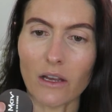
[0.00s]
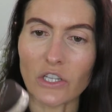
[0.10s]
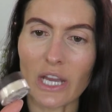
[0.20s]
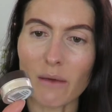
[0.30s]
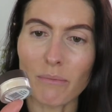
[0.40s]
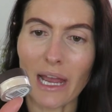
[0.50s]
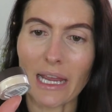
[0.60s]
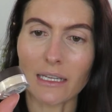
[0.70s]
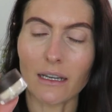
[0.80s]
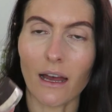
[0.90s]

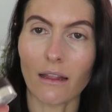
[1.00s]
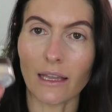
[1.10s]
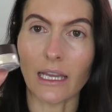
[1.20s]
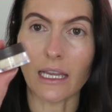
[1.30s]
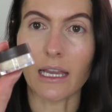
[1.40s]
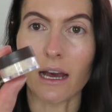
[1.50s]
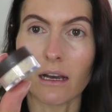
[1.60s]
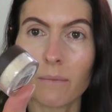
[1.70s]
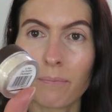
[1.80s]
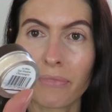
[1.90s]
champagne color
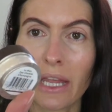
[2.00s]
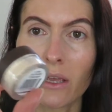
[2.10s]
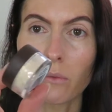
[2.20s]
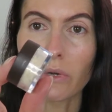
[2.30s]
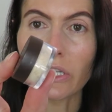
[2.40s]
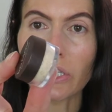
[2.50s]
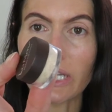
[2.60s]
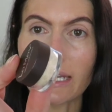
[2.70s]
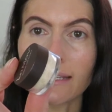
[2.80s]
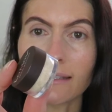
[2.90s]
here, which
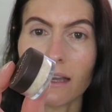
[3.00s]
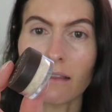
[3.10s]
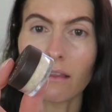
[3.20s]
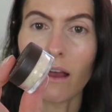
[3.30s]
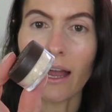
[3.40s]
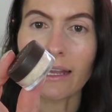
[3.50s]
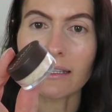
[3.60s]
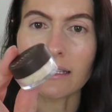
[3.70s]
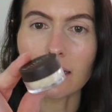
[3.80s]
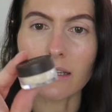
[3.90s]
is a
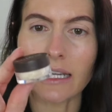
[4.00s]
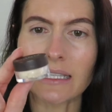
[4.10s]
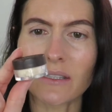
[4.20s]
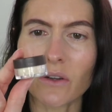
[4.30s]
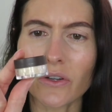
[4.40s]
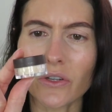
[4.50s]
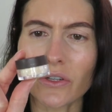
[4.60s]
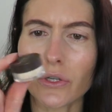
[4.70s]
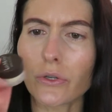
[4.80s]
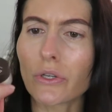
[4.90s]
light, it's not
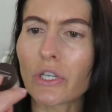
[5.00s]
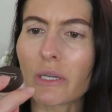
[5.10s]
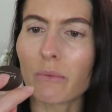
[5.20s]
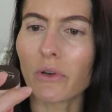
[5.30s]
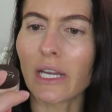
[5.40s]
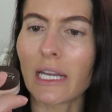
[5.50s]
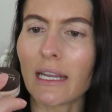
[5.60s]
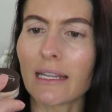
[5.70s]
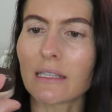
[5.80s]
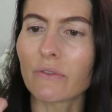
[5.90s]
too shimmery,
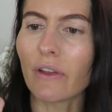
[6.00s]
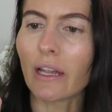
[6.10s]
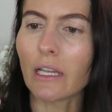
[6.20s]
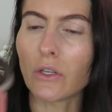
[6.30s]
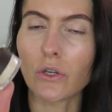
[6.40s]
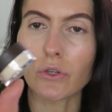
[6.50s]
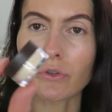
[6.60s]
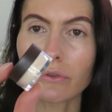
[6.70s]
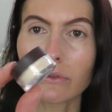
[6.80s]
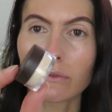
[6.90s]
it's fairly
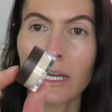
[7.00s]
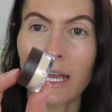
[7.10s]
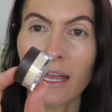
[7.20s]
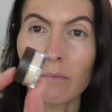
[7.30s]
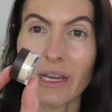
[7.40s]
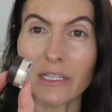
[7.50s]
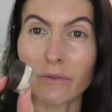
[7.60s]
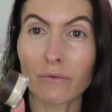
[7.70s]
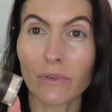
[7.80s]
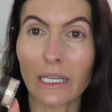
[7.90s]
neutral, it makes
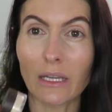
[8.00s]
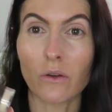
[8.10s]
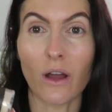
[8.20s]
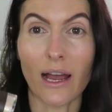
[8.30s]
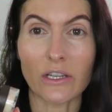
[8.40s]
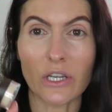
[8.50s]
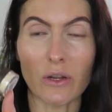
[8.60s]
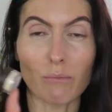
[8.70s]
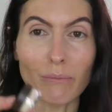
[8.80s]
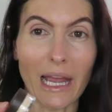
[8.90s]
a really good
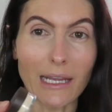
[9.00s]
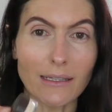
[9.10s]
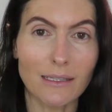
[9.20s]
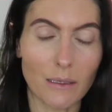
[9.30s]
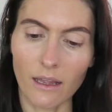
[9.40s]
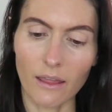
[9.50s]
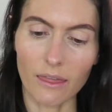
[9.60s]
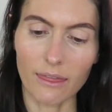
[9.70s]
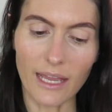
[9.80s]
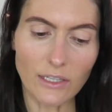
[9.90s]
eyeshadow base.
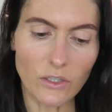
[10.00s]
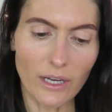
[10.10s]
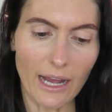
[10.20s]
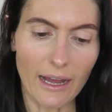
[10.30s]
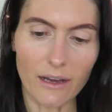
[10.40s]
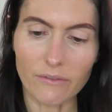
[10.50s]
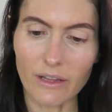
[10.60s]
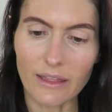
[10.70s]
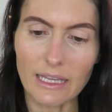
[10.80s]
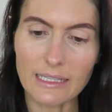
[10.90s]
Then you have
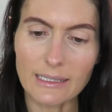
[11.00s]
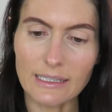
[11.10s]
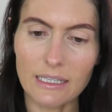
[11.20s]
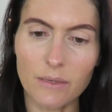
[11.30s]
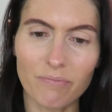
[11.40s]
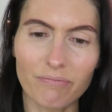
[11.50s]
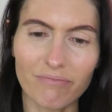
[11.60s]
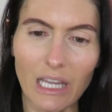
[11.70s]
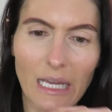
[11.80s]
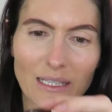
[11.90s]
this,
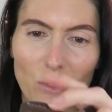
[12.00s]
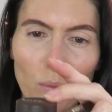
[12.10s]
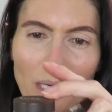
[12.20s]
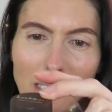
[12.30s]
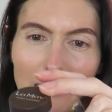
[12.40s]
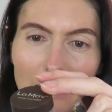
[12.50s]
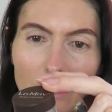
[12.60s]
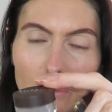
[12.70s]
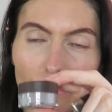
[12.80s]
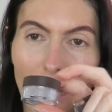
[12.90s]
it's almost like
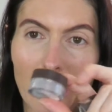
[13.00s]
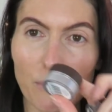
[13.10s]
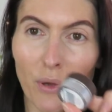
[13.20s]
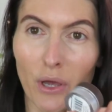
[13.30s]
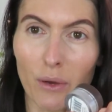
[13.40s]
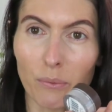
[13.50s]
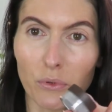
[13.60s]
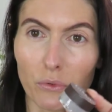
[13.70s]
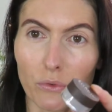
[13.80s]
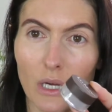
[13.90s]
a grey
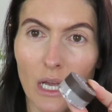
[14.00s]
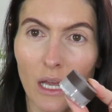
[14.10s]
purple,